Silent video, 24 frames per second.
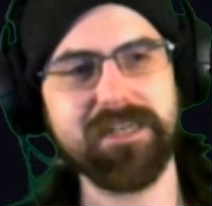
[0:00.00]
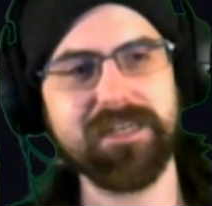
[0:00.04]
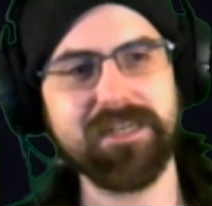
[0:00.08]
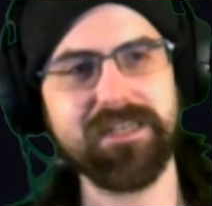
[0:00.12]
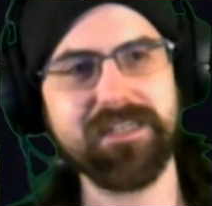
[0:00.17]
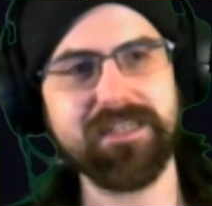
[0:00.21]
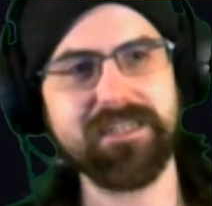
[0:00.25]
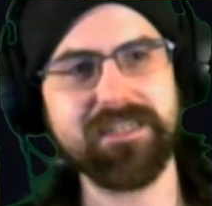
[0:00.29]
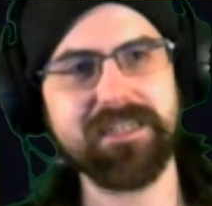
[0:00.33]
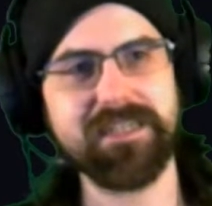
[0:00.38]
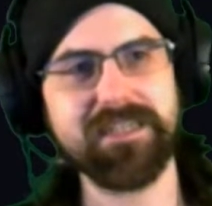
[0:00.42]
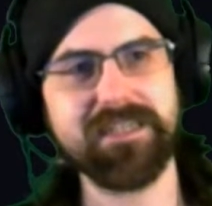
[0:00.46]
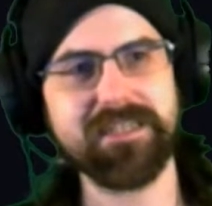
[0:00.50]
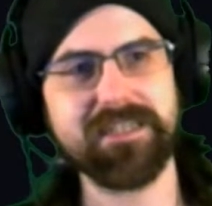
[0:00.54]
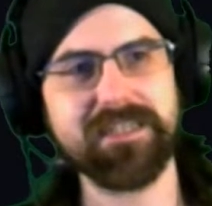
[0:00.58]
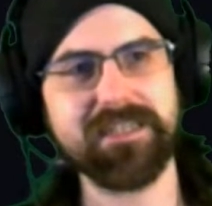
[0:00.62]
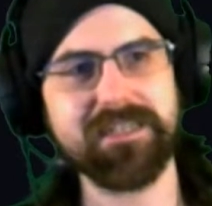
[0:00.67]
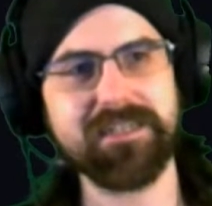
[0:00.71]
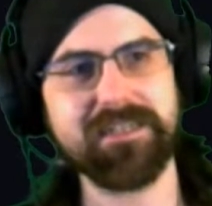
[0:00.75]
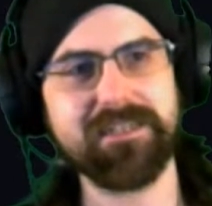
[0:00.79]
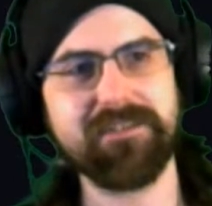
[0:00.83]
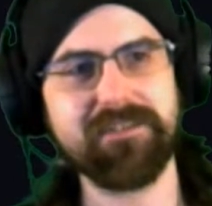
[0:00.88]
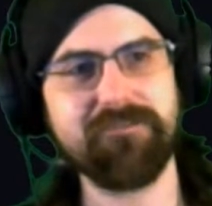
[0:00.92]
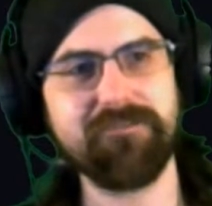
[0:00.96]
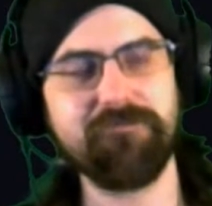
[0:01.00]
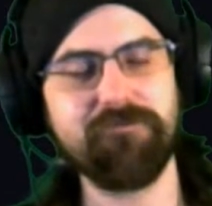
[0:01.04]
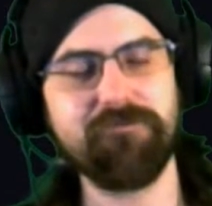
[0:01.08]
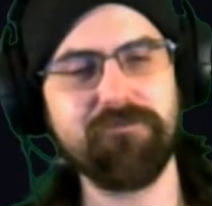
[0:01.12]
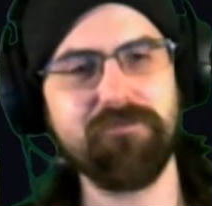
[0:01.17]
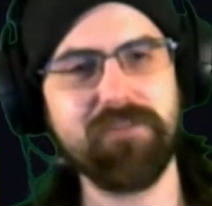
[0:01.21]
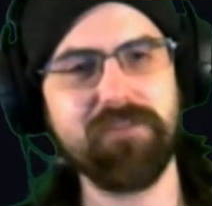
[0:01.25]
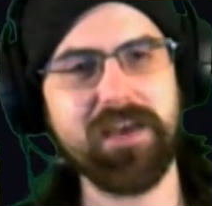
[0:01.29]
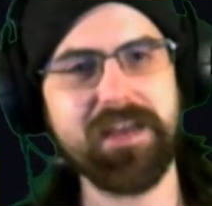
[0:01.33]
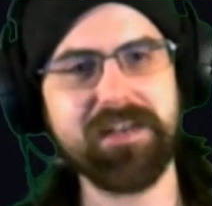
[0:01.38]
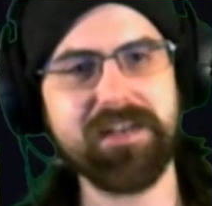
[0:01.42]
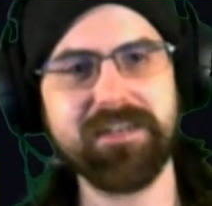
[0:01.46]
It's a
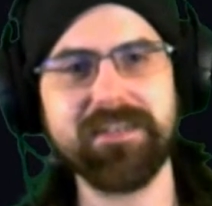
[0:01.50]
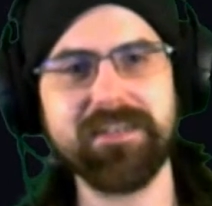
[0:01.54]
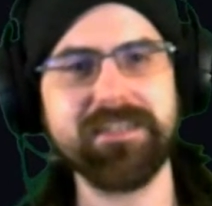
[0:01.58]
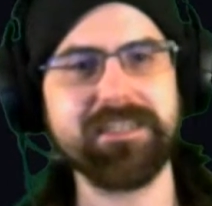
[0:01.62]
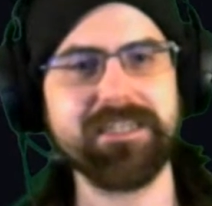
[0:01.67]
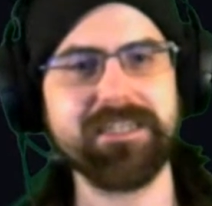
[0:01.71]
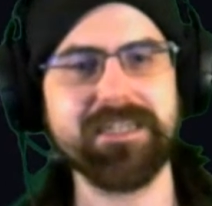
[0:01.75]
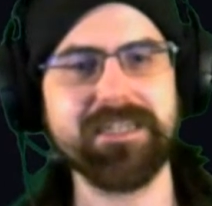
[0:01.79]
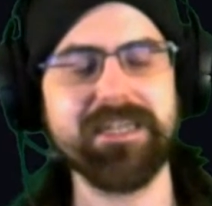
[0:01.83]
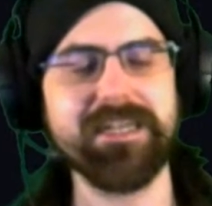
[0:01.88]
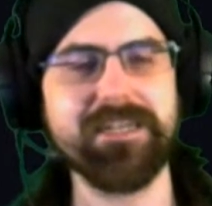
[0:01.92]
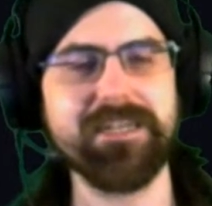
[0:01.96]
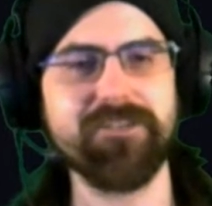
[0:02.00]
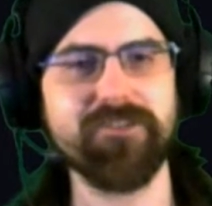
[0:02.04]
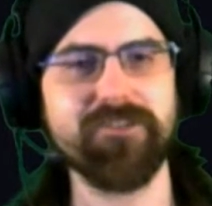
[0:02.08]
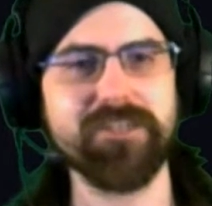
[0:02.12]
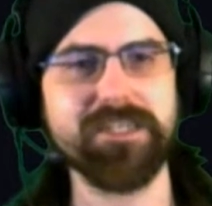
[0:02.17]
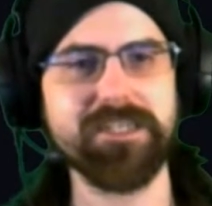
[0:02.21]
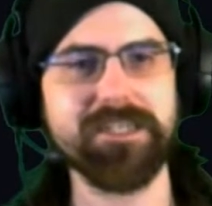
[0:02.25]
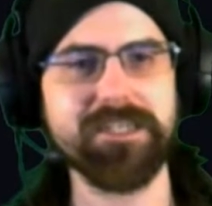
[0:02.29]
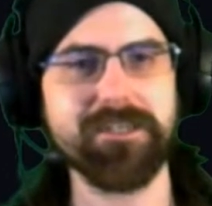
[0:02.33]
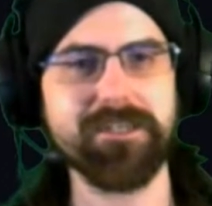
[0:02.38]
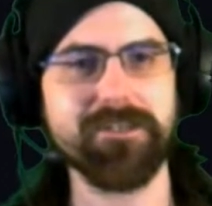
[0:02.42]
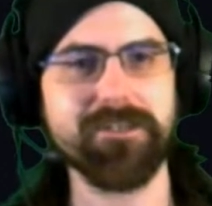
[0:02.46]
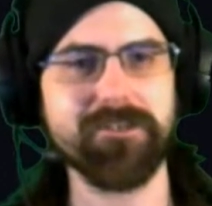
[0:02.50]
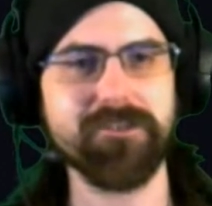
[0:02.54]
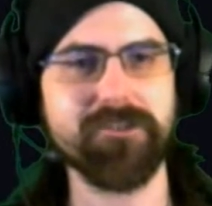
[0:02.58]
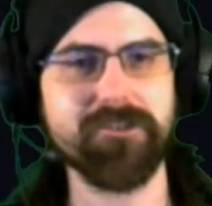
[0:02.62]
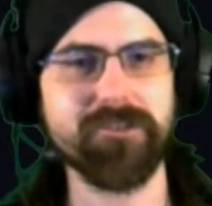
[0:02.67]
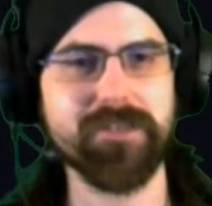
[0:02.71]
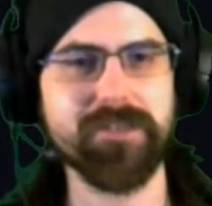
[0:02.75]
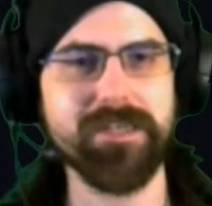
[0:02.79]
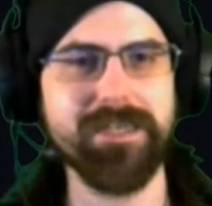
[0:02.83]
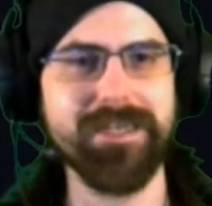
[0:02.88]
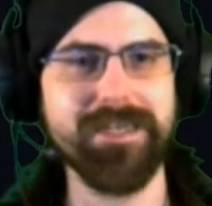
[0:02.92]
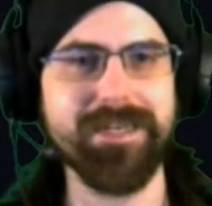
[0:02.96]
endlessly interesting
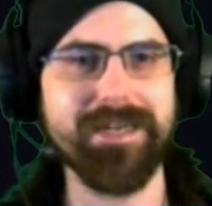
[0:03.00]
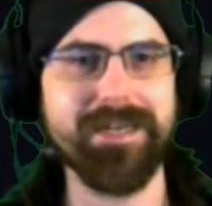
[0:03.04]
country,